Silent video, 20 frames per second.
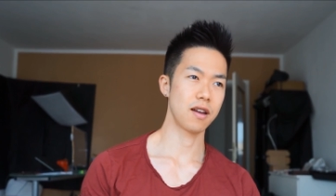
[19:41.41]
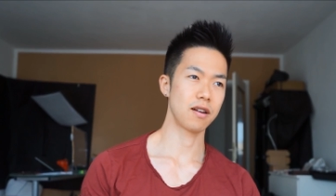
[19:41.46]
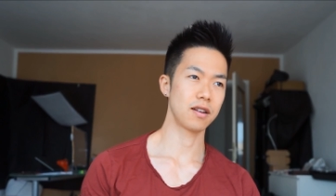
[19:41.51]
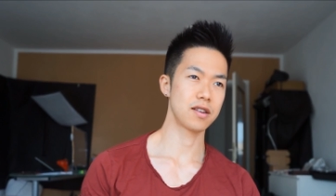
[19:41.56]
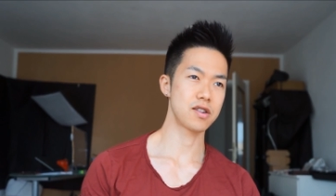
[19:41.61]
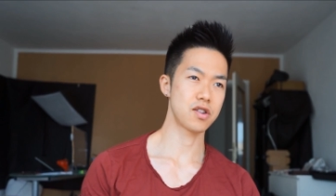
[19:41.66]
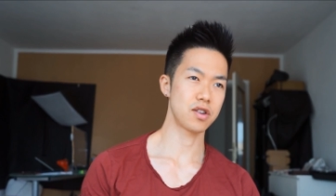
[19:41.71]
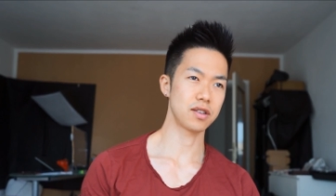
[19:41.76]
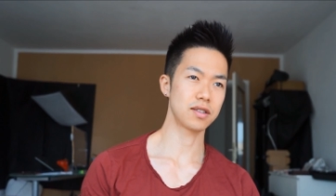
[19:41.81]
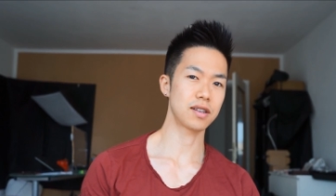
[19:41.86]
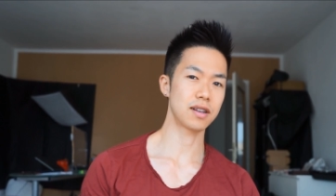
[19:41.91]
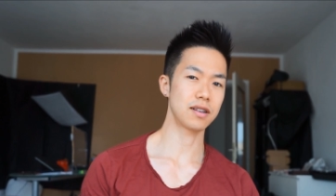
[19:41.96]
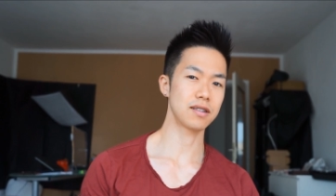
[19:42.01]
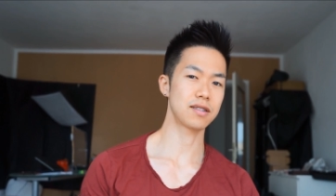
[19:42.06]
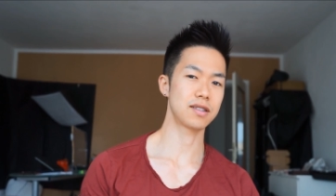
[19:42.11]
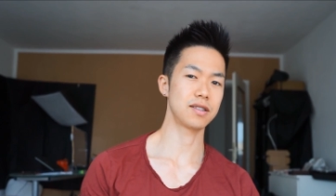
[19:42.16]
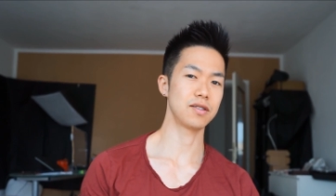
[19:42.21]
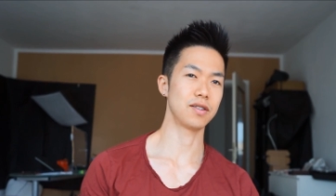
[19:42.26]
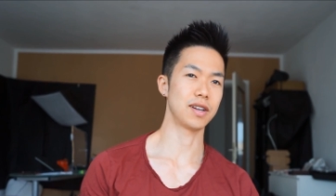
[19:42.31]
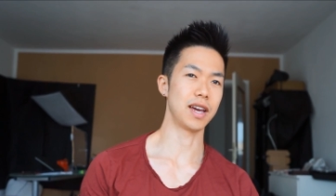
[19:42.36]
she's gonna
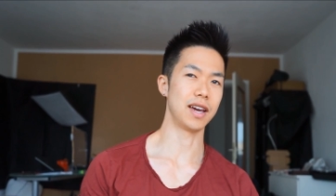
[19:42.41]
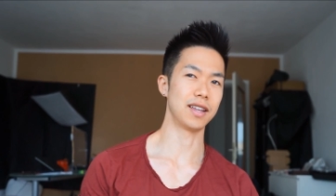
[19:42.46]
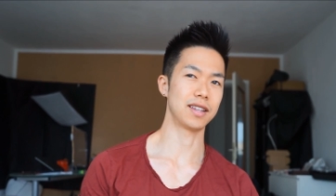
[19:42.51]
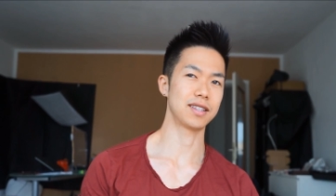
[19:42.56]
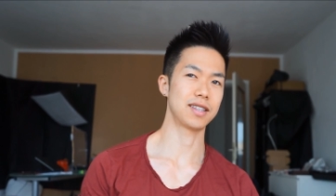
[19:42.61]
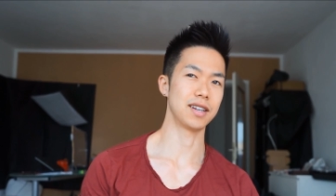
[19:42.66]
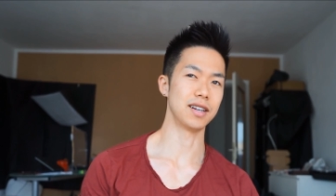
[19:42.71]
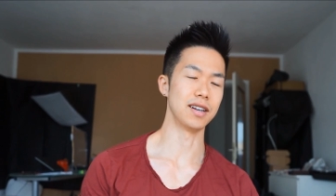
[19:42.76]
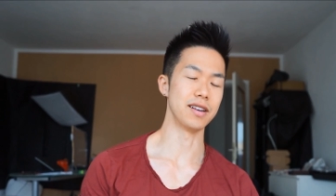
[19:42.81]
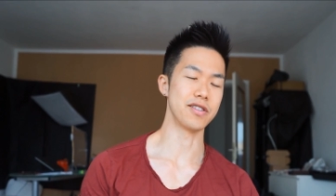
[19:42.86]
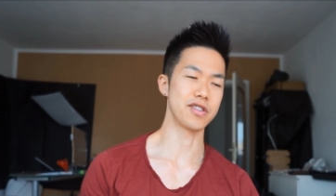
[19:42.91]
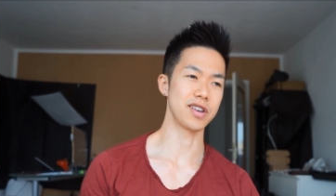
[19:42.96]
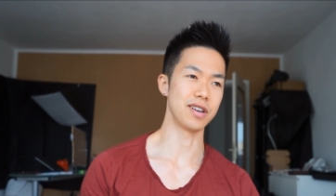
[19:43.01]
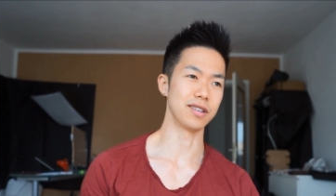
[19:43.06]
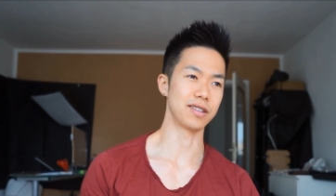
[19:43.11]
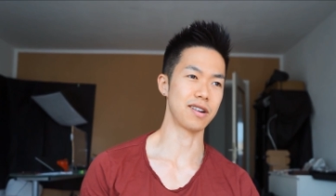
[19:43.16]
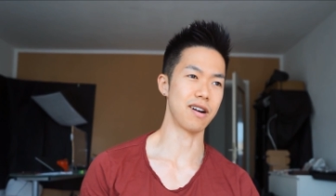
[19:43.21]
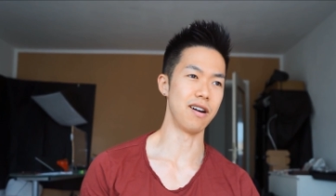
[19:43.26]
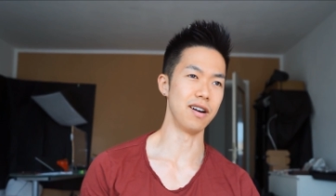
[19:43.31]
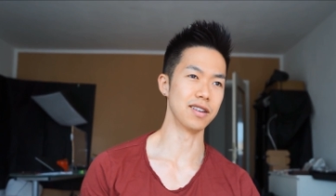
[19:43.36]
still get uh,
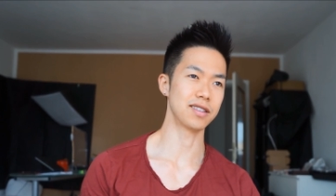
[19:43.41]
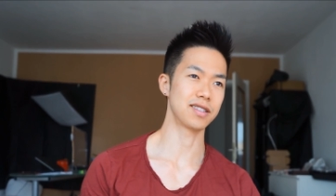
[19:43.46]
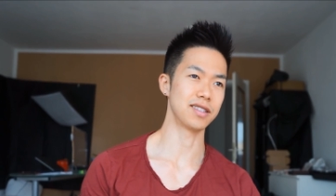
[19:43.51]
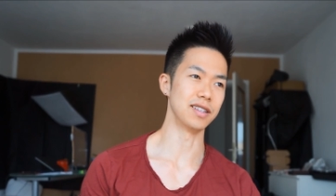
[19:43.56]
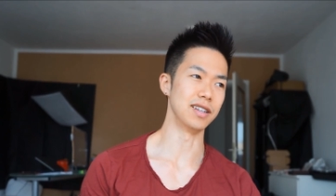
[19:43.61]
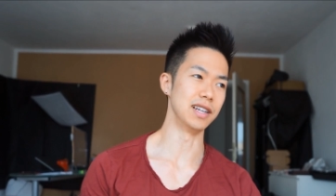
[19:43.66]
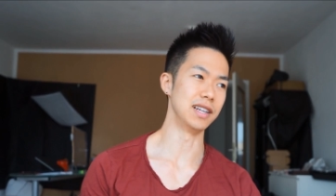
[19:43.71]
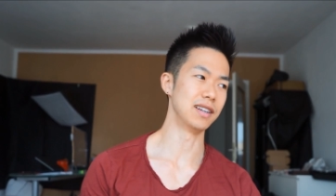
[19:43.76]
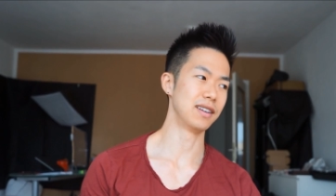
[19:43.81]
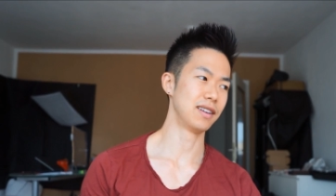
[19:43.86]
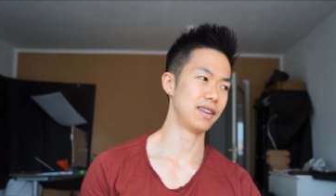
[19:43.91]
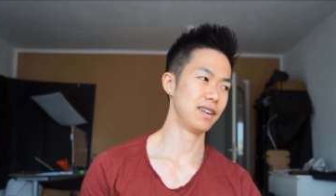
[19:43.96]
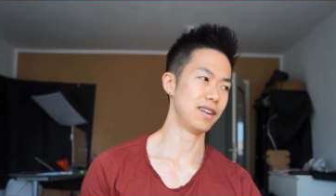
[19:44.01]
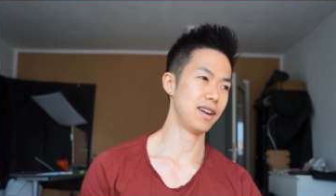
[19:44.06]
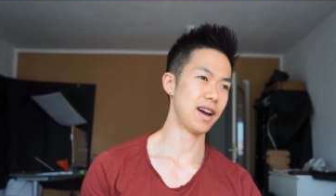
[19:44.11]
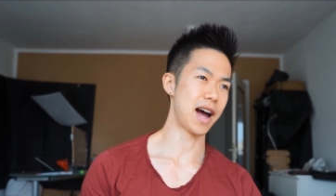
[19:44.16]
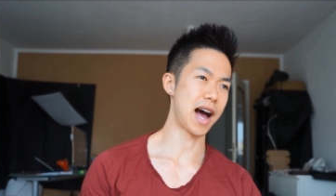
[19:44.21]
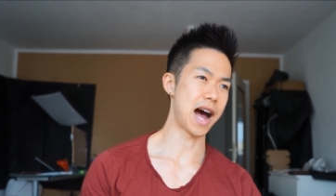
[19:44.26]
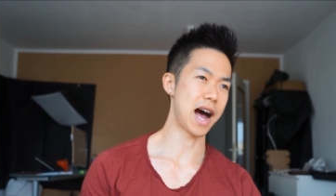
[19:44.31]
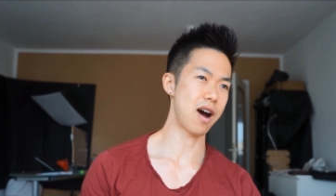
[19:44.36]
child custody
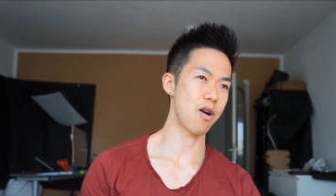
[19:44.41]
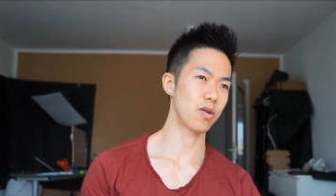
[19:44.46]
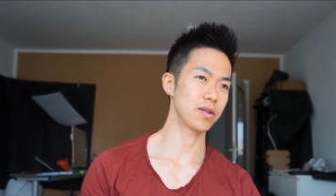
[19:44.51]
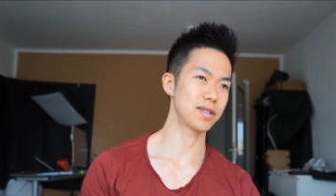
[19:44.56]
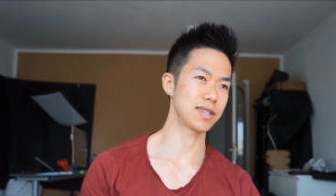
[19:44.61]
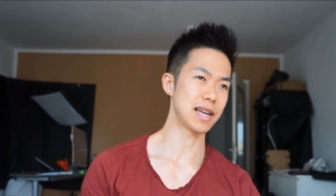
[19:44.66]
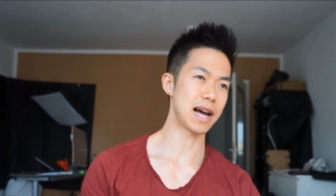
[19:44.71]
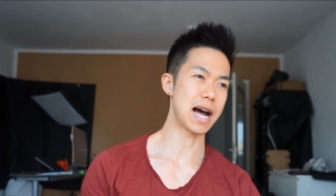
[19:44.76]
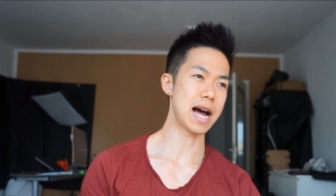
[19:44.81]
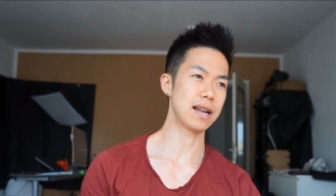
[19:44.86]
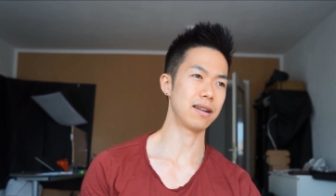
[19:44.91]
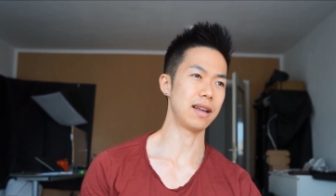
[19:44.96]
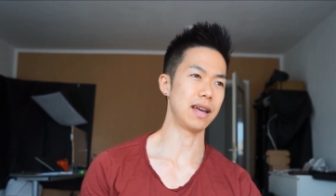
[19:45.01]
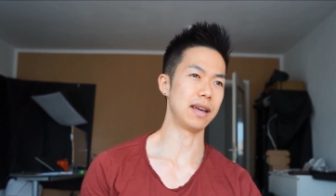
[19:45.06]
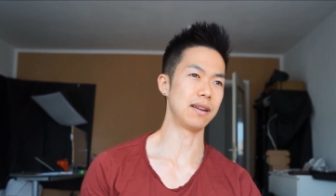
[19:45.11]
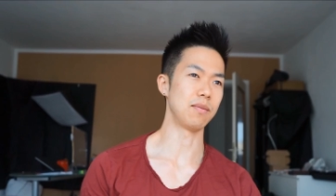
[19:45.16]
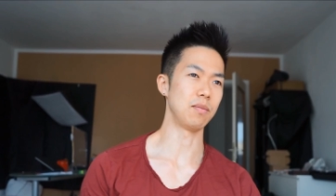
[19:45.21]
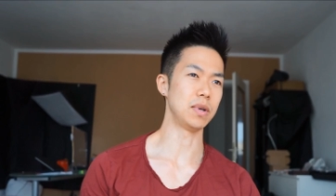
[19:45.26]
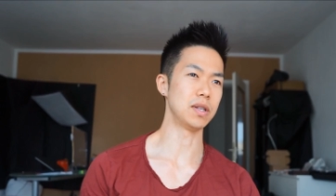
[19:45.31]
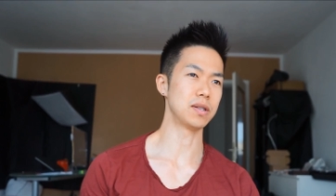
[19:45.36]
how sad
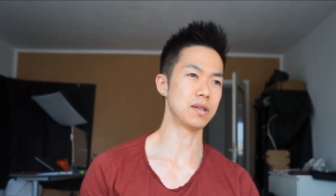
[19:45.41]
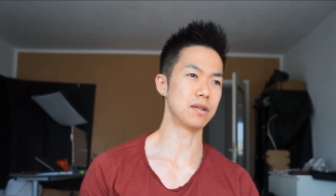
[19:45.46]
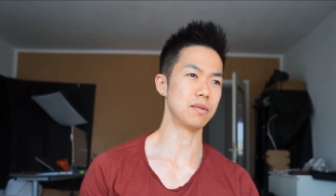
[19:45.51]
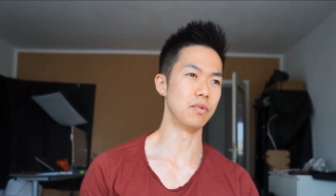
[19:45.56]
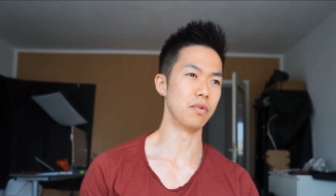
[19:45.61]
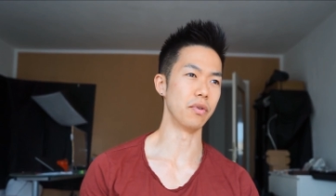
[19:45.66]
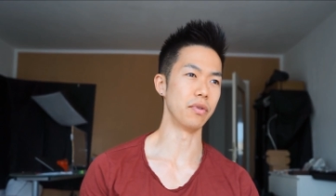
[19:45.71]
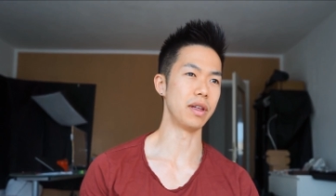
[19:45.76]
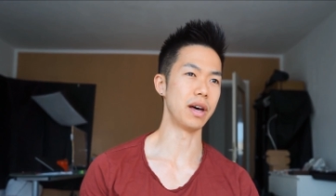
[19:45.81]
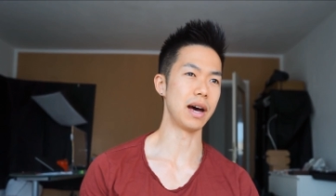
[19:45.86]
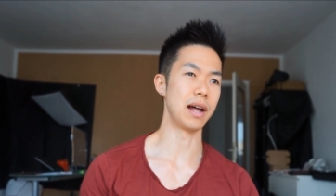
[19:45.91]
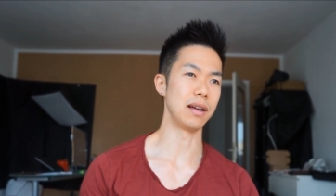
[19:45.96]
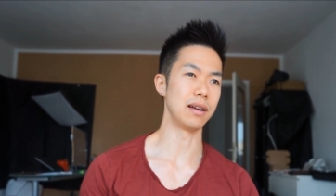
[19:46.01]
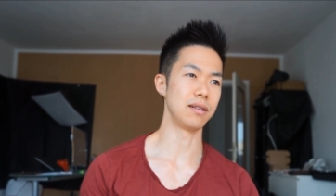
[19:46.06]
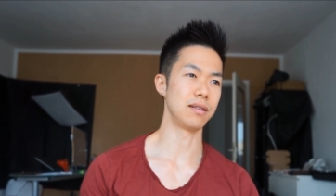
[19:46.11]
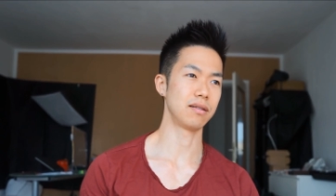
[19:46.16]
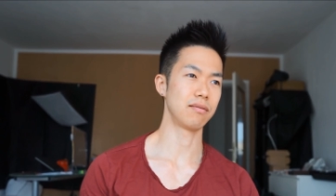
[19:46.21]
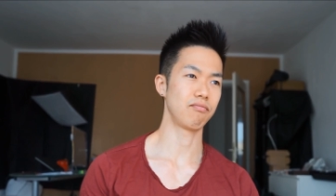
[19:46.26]
and miserable that